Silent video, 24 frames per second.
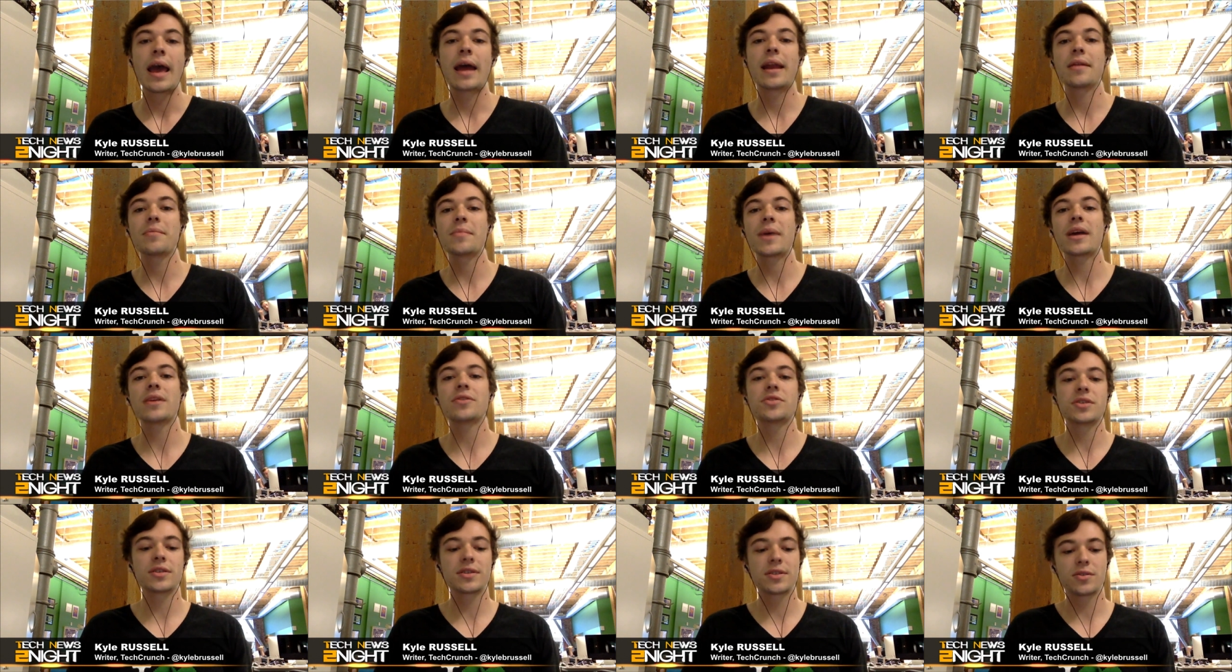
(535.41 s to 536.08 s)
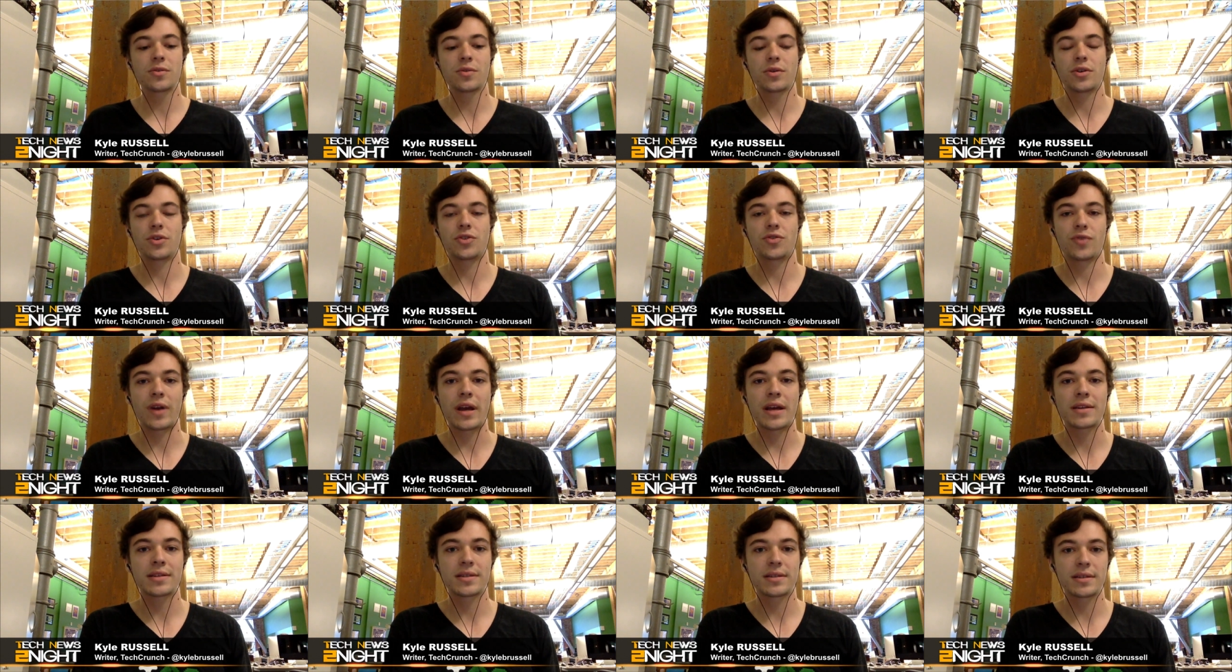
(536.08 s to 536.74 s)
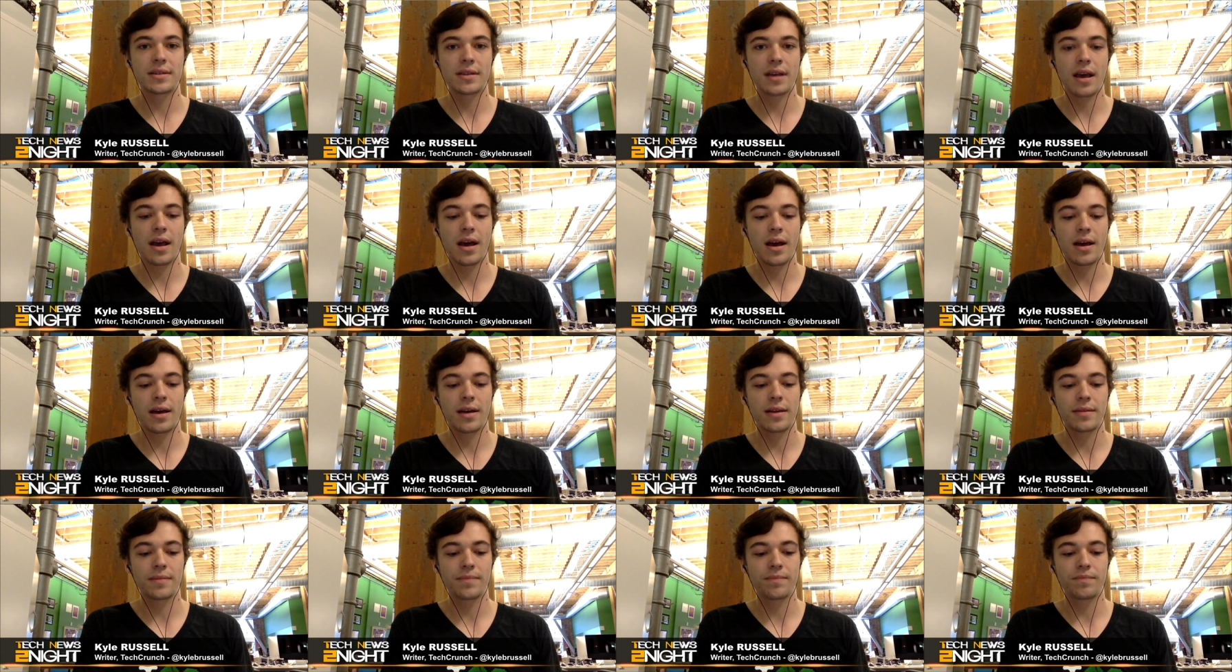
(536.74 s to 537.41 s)
And it manages to address
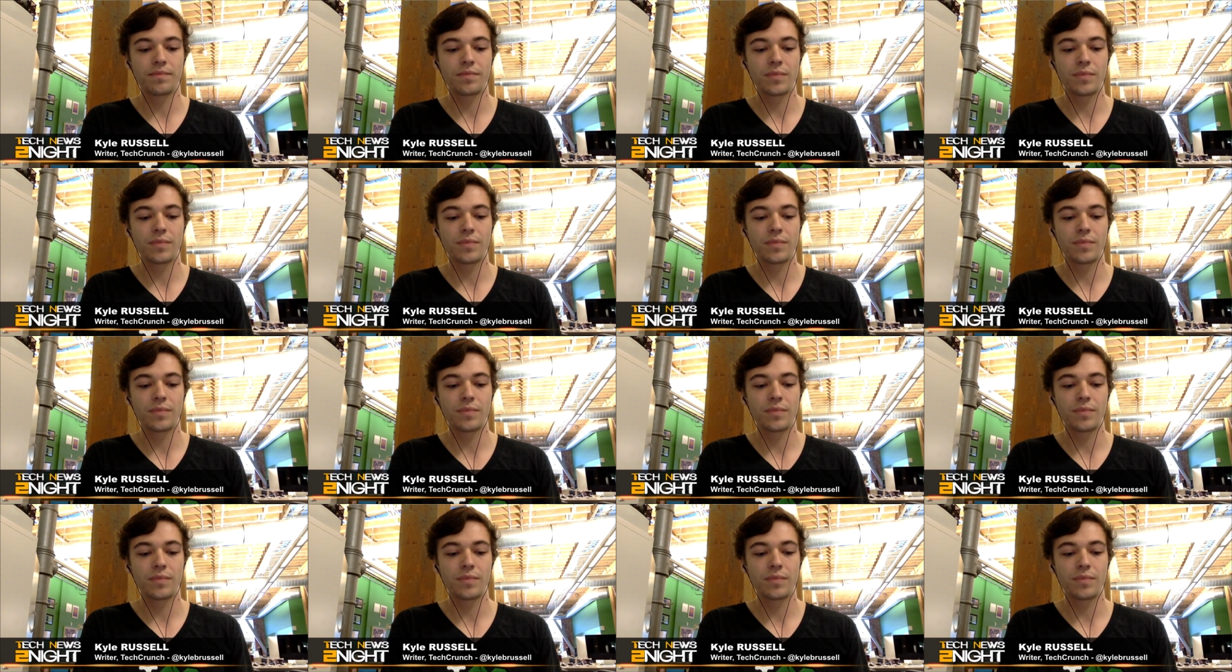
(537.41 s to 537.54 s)
uh,